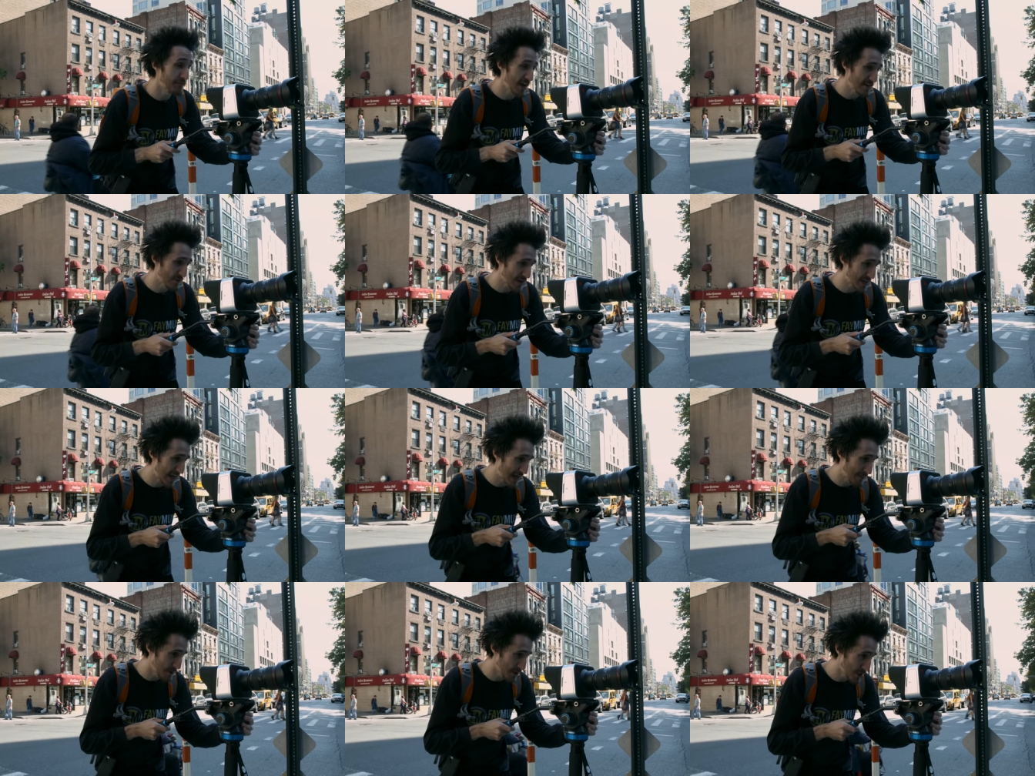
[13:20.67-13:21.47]
favorite
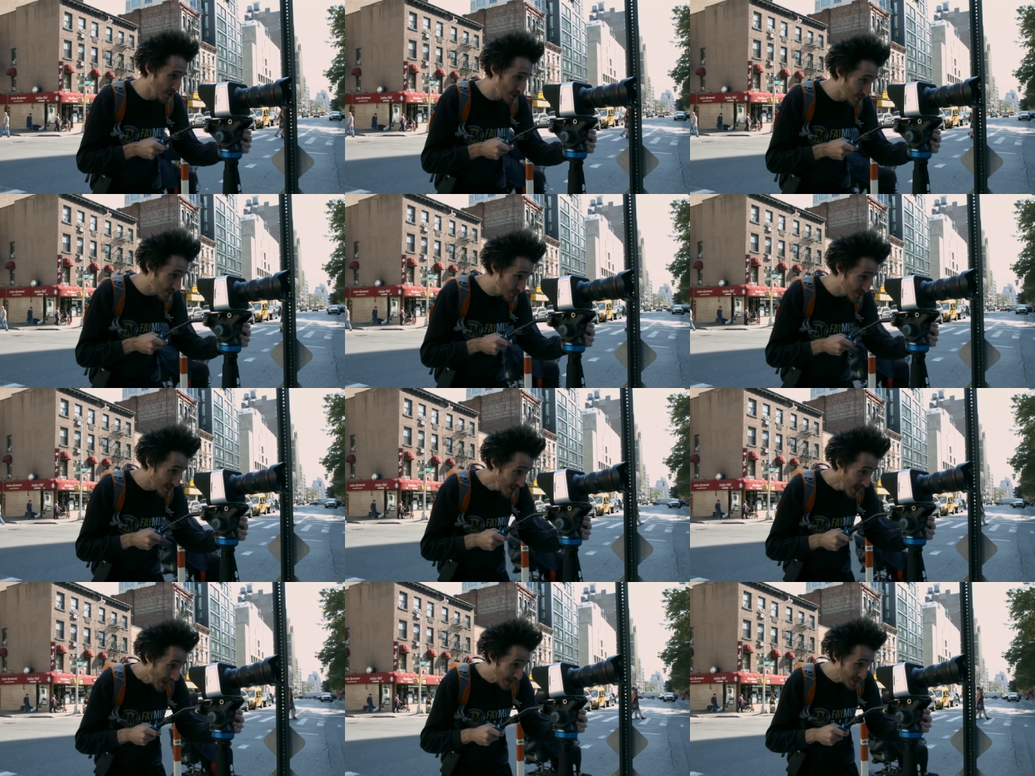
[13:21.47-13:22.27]
camera to use.
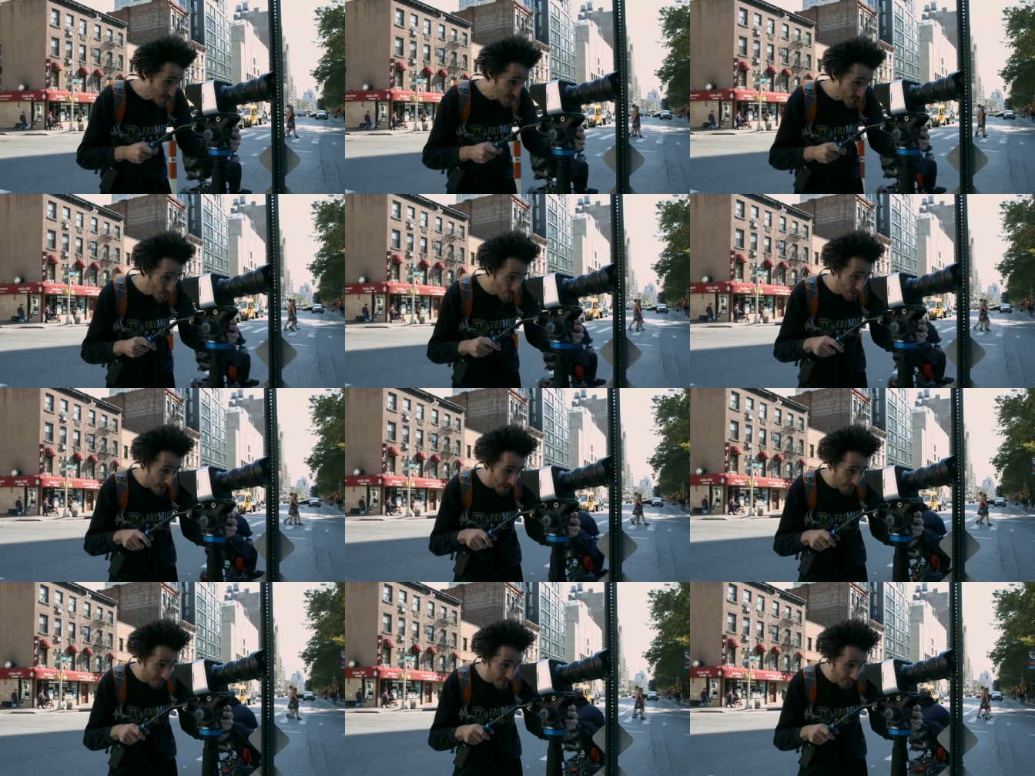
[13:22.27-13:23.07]
I do
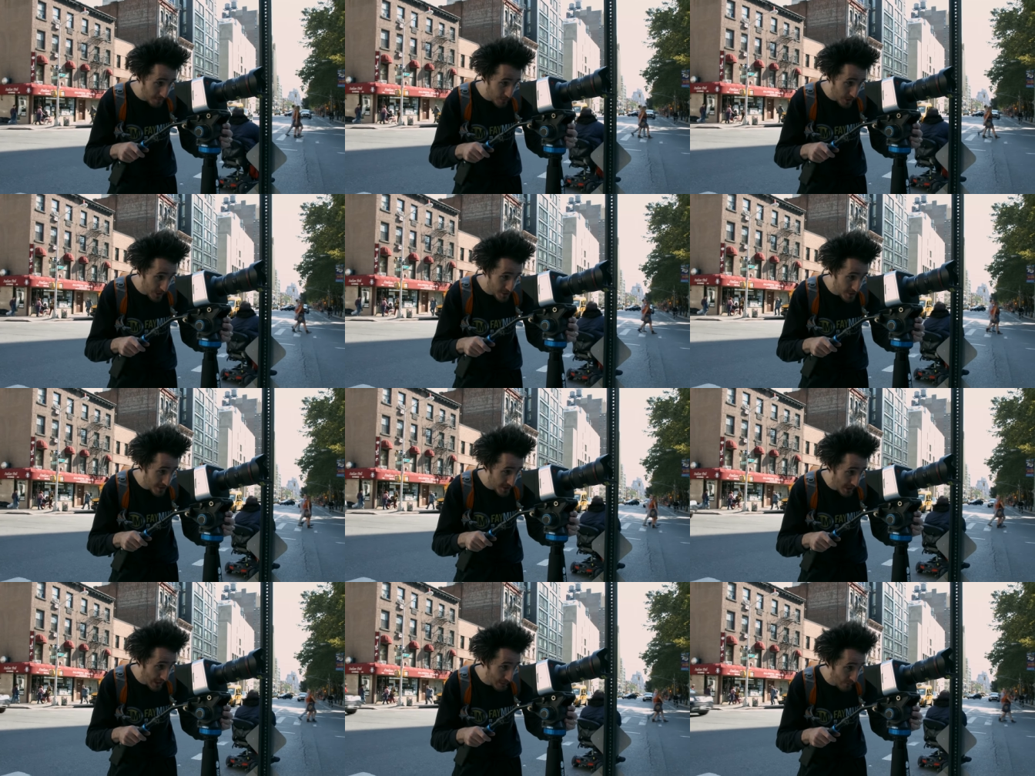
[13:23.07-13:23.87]
love the
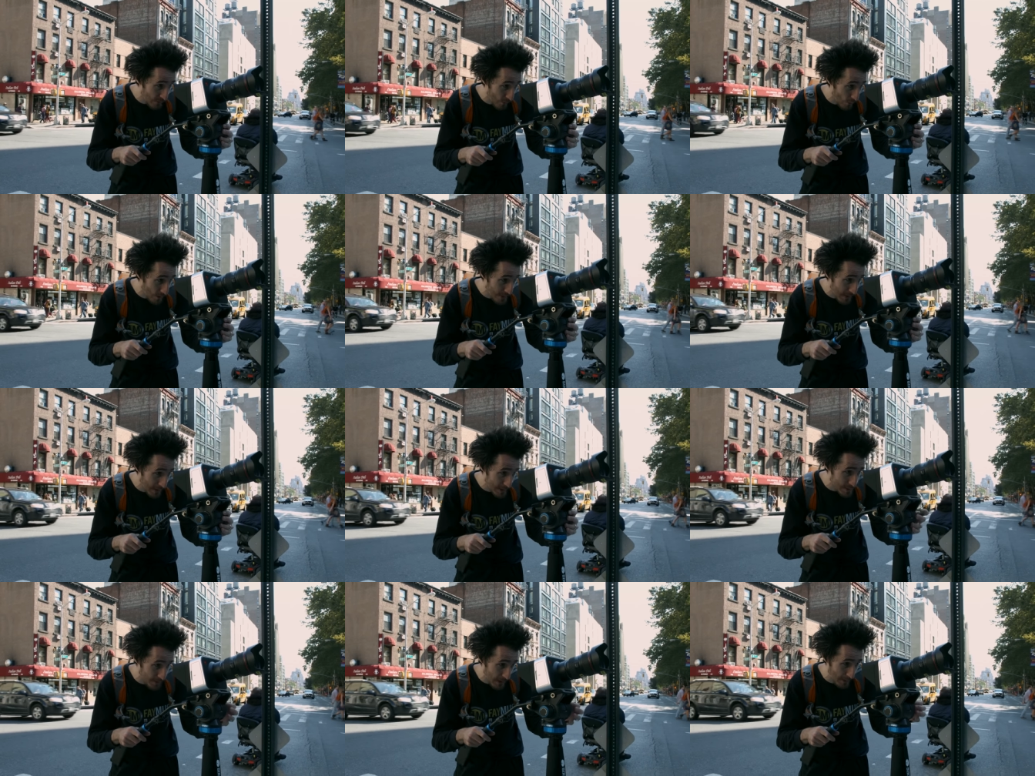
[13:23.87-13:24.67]
production camera 4K.
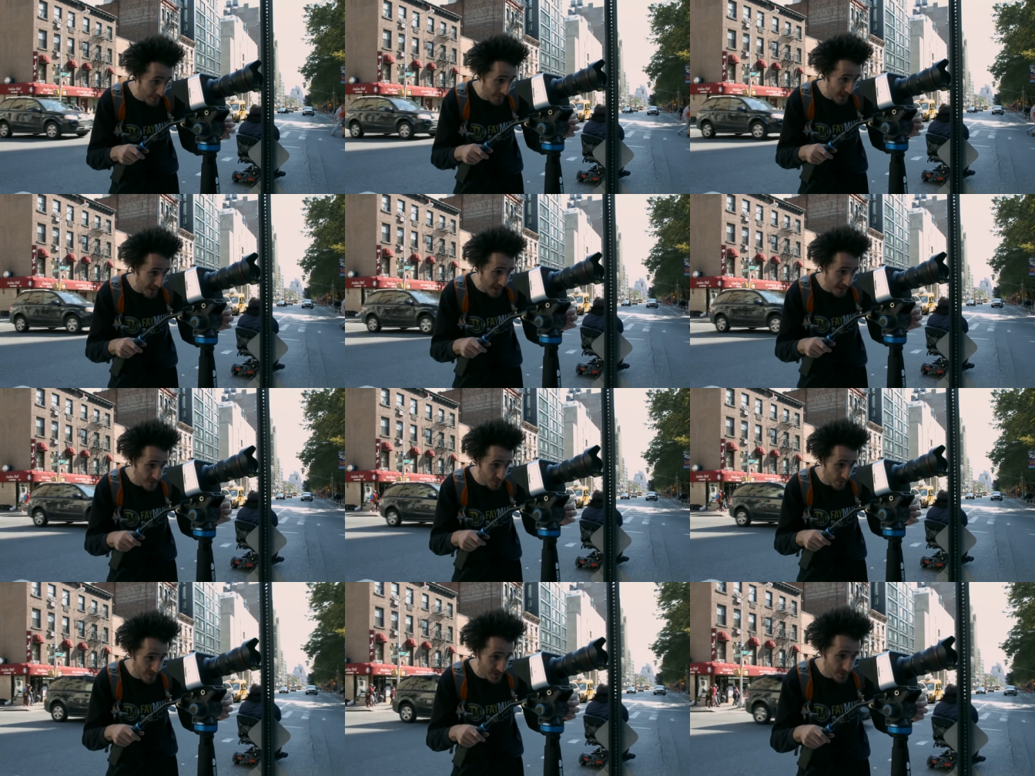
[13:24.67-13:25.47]
It's probably the
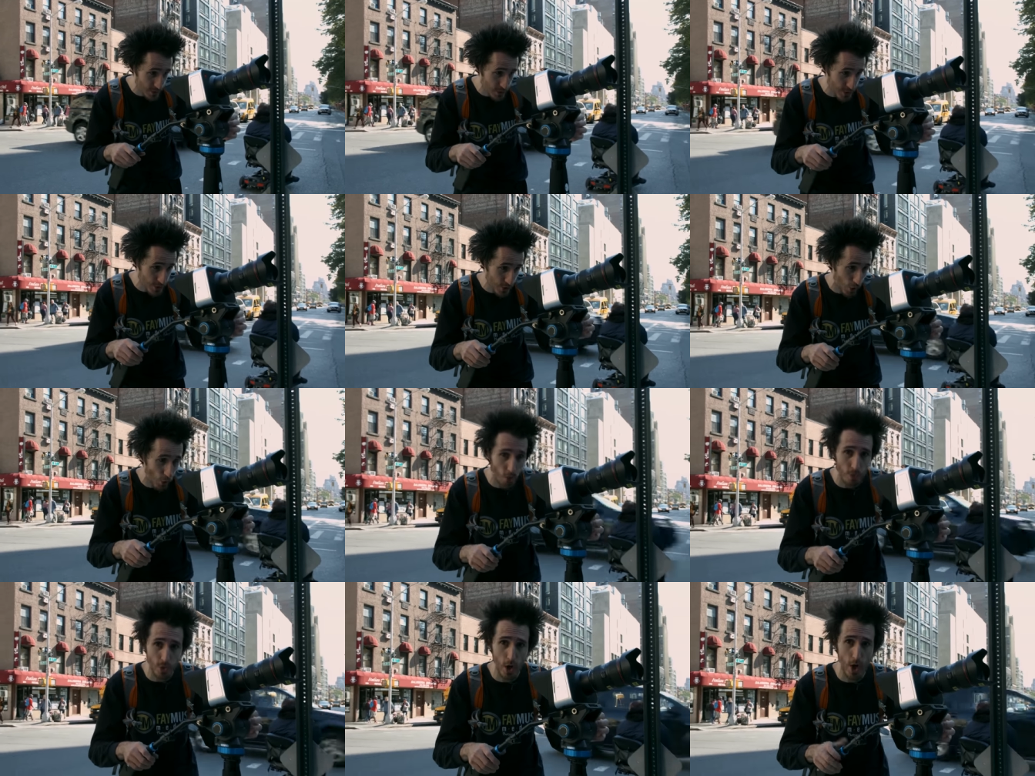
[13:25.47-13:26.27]
highest resolution
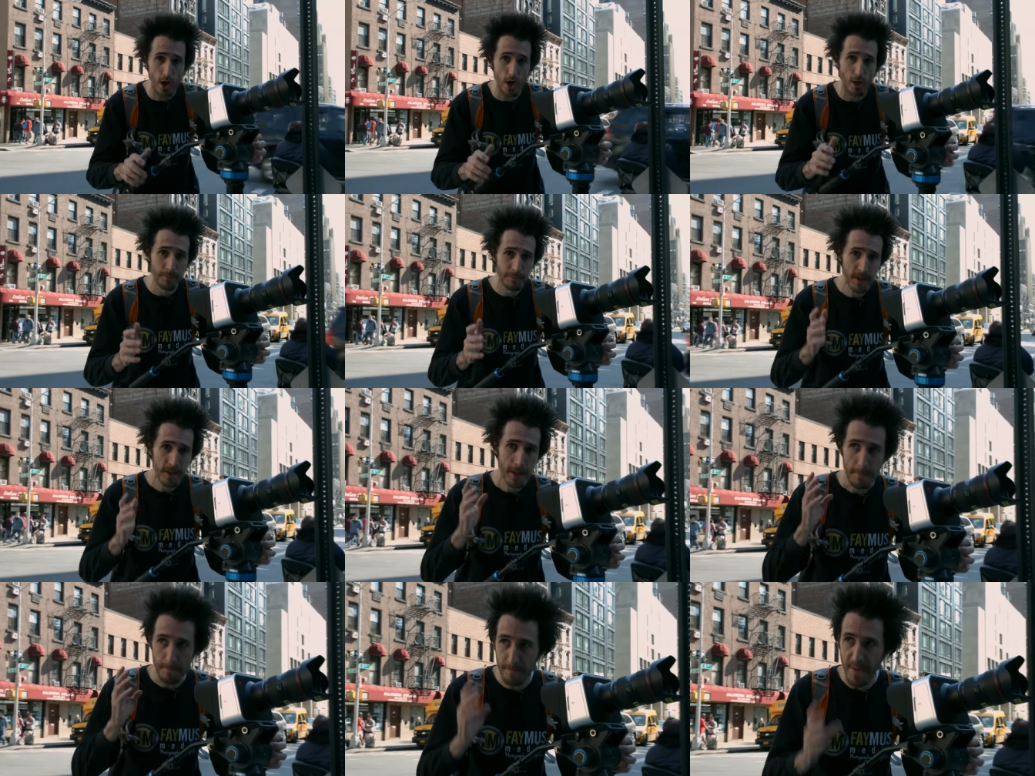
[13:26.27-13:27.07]
overall,
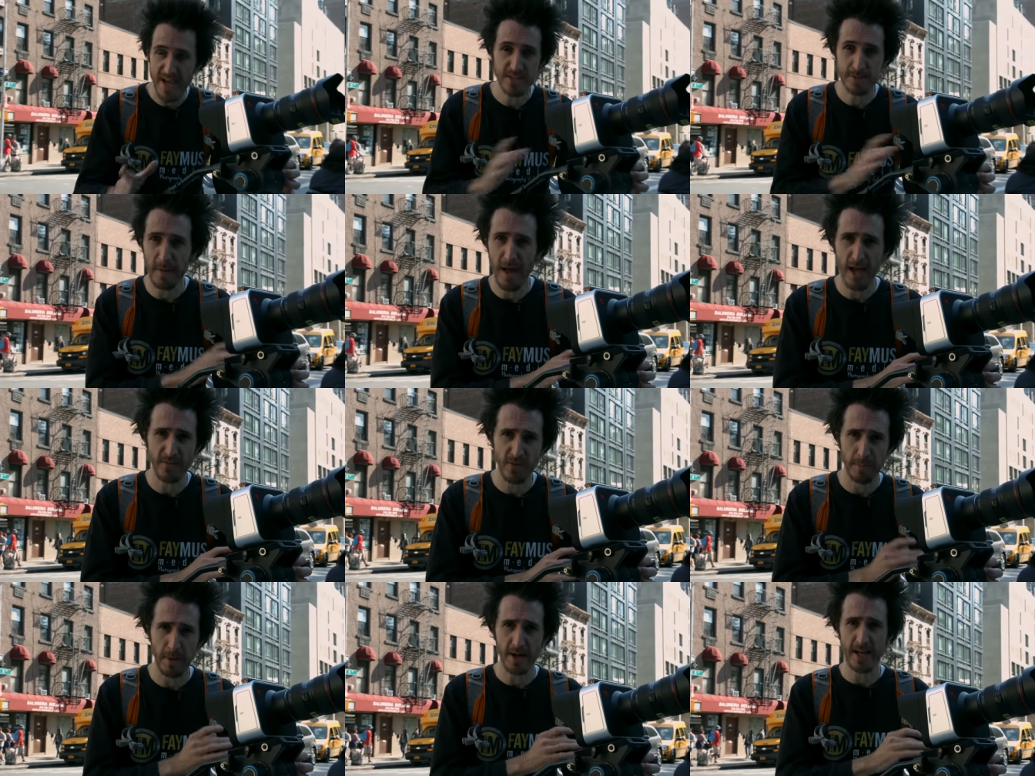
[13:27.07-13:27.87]
best bang
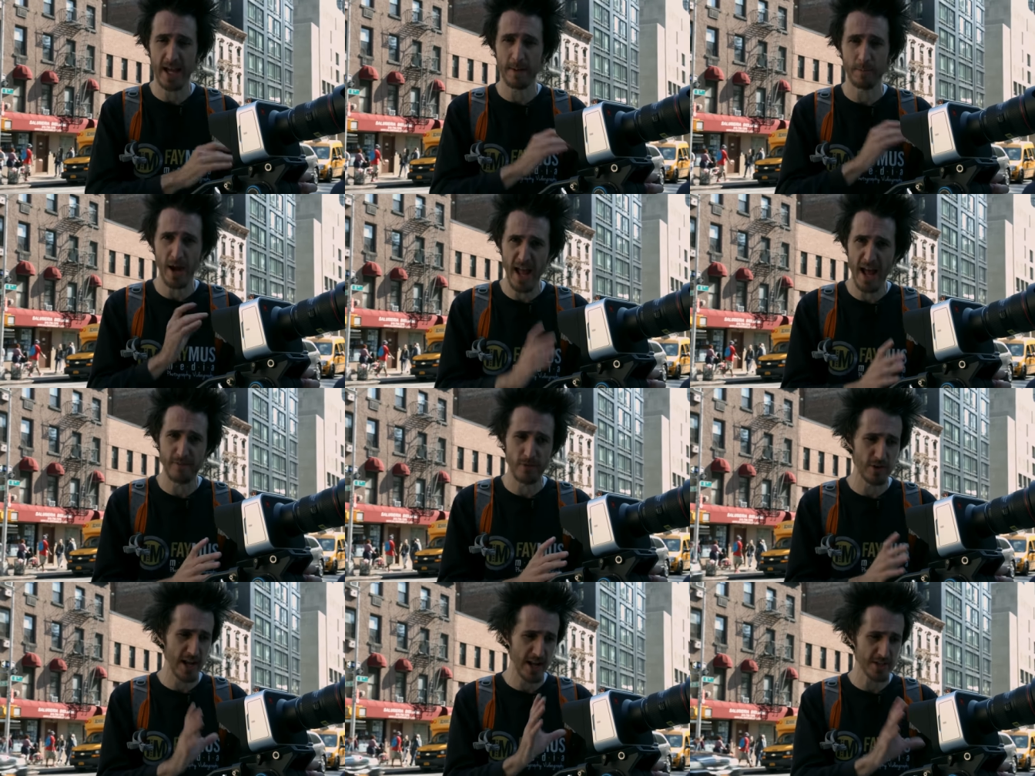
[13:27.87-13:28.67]
for buck camera
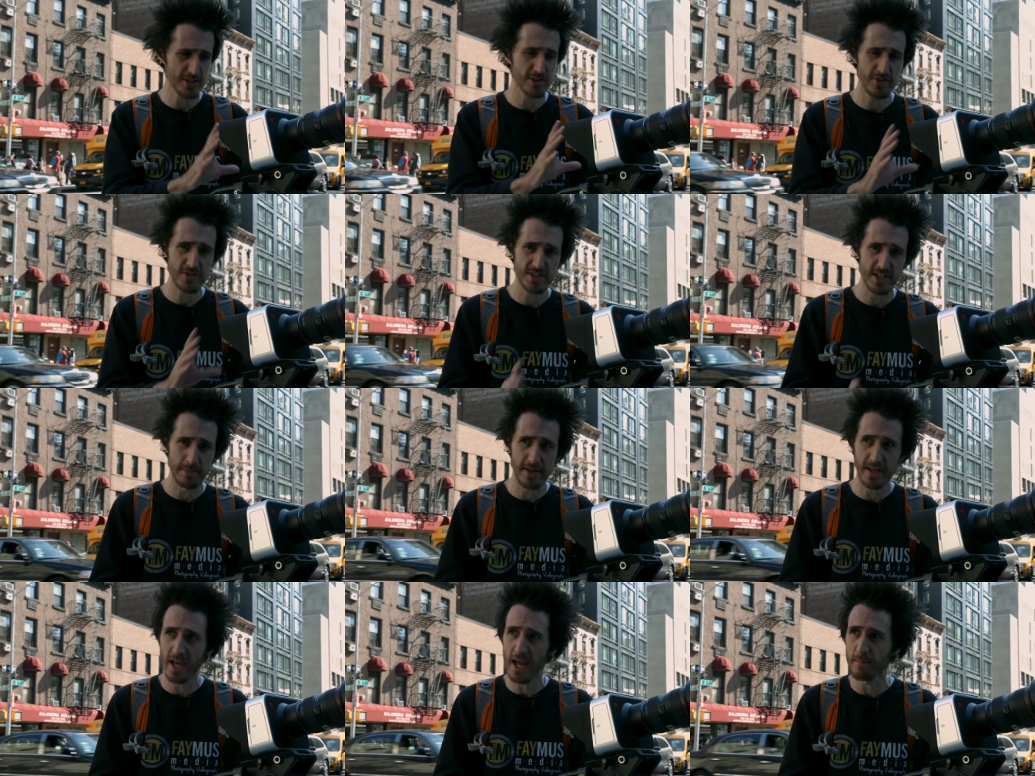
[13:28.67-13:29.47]
ever next to the
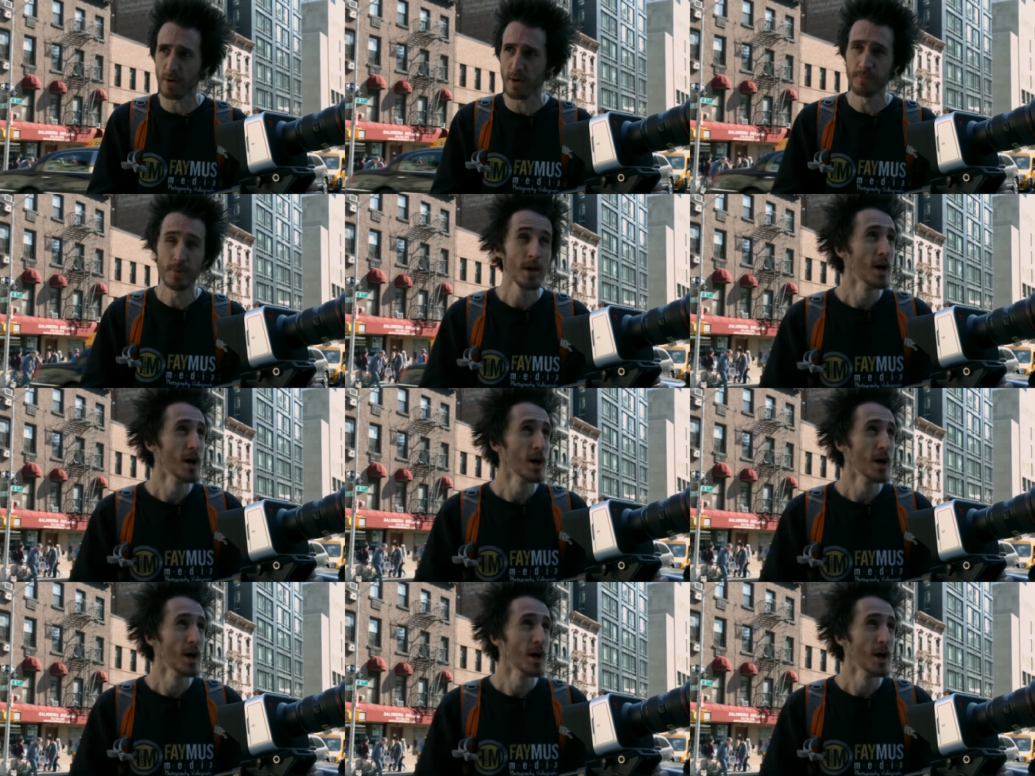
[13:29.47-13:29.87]
cinema camera.